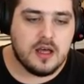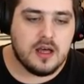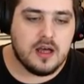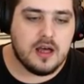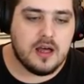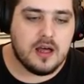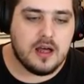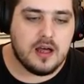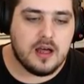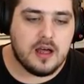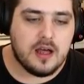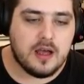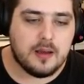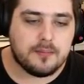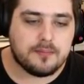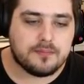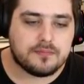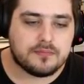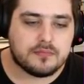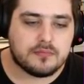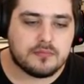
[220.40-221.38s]

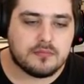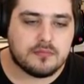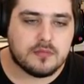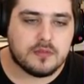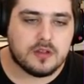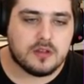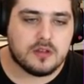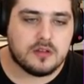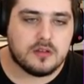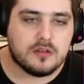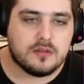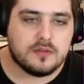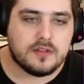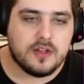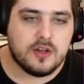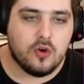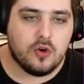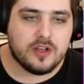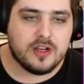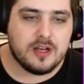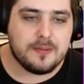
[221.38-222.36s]
Um,
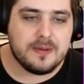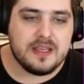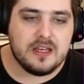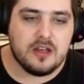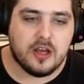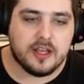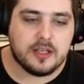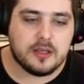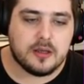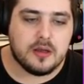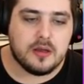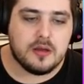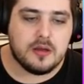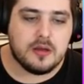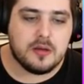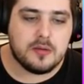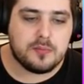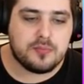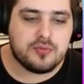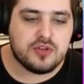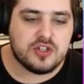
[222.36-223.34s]
they're not going to be like
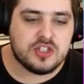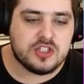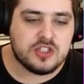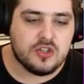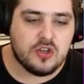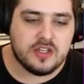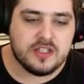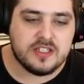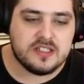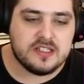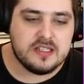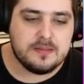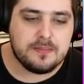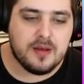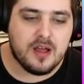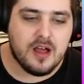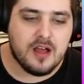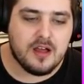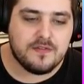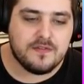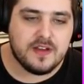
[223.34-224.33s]
precisely
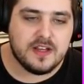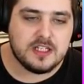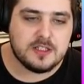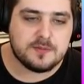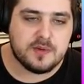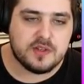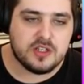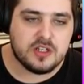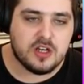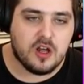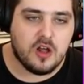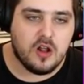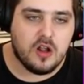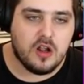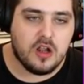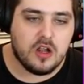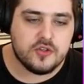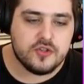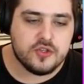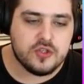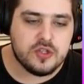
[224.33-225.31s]
perfect, but you know,
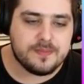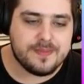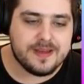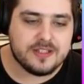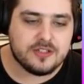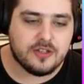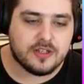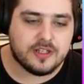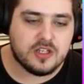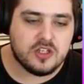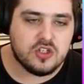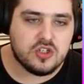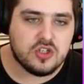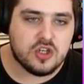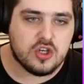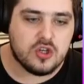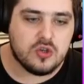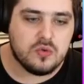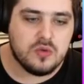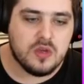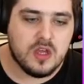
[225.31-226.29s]
I'll do the best I can
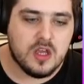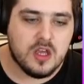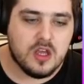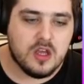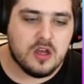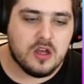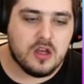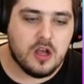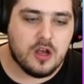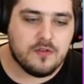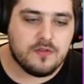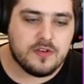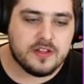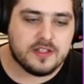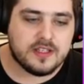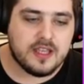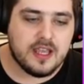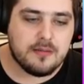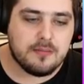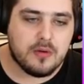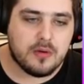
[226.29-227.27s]
do. Hopefully
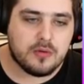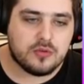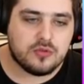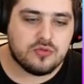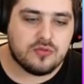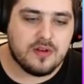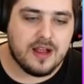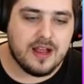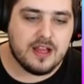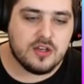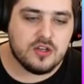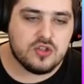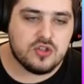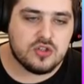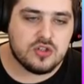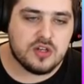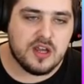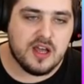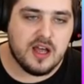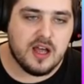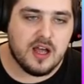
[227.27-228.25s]
the game won't
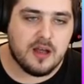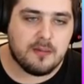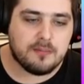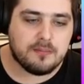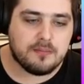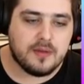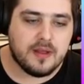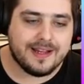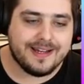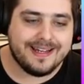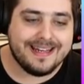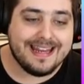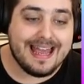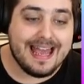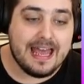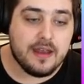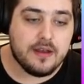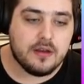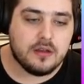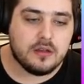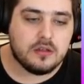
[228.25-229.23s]
crash um,
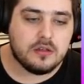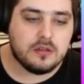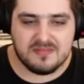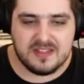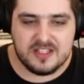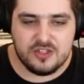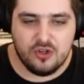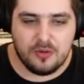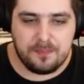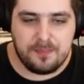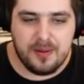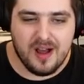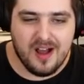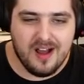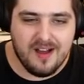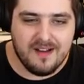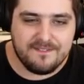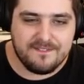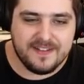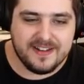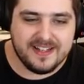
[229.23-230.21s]
again. It's not
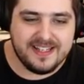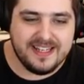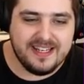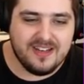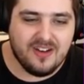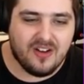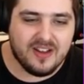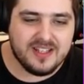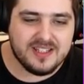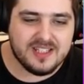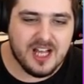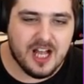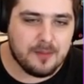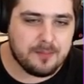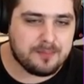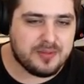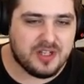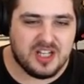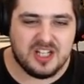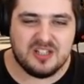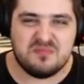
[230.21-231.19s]
perfectly lined
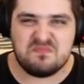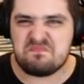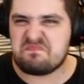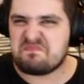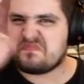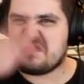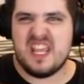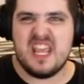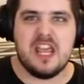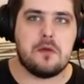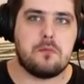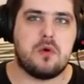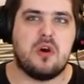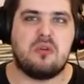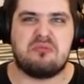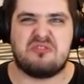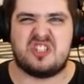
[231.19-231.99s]
up, but it will